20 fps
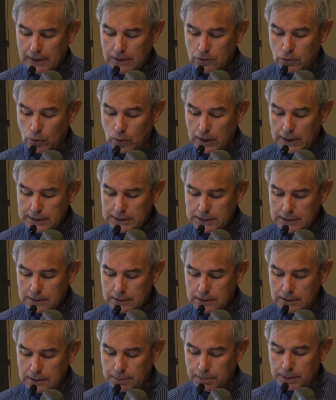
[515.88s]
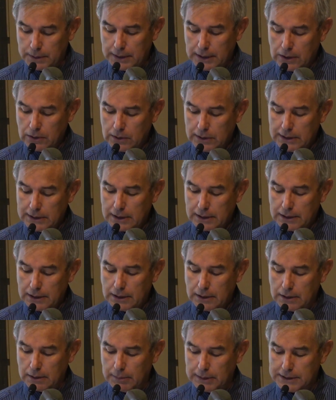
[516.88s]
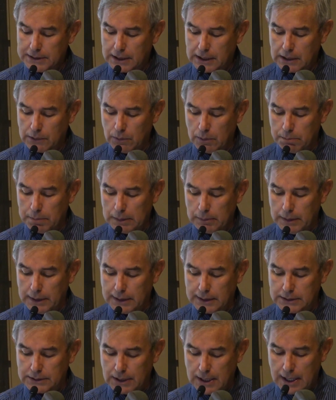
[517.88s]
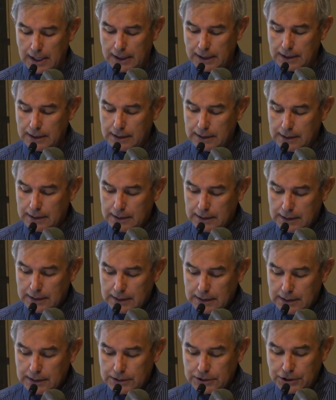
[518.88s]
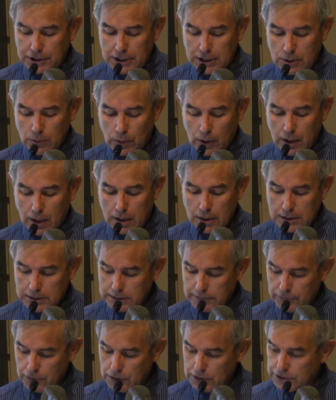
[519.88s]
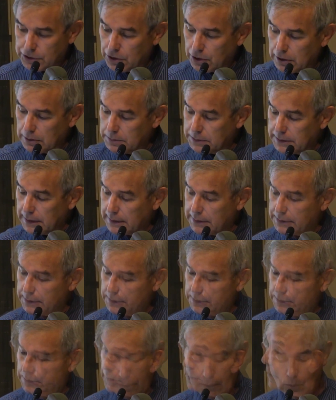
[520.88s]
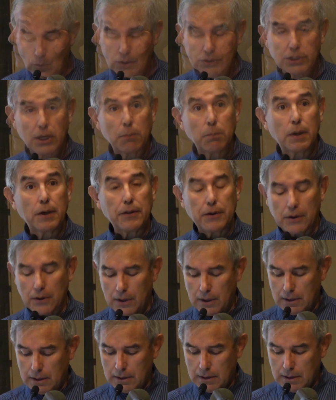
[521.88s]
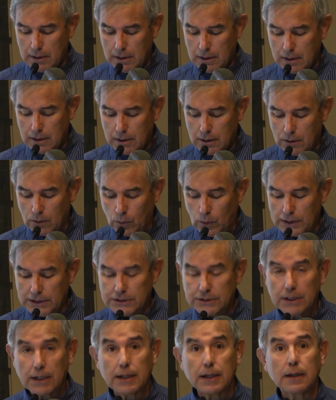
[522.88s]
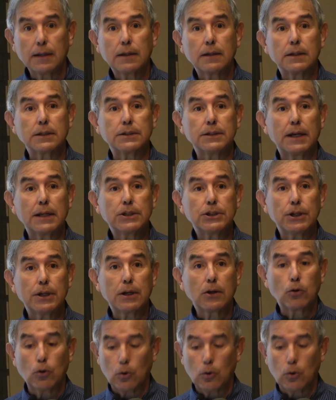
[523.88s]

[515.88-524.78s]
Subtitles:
To us, the political entity of the Mexican Republic has died. She, regardless of her circumstances, was our mother. What son does not shed